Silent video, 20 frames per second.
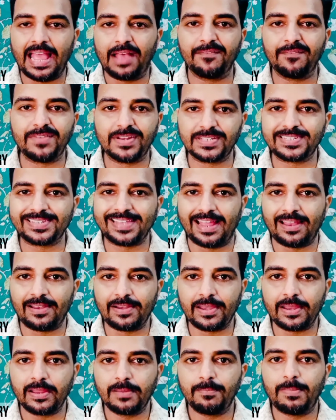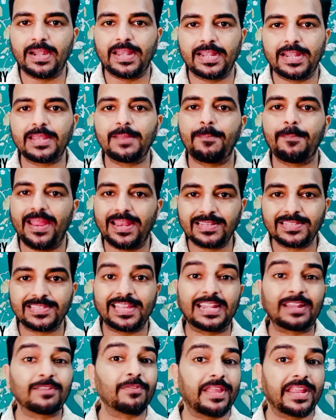salary. But it depends, it
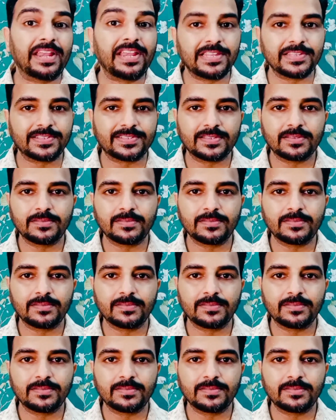varies.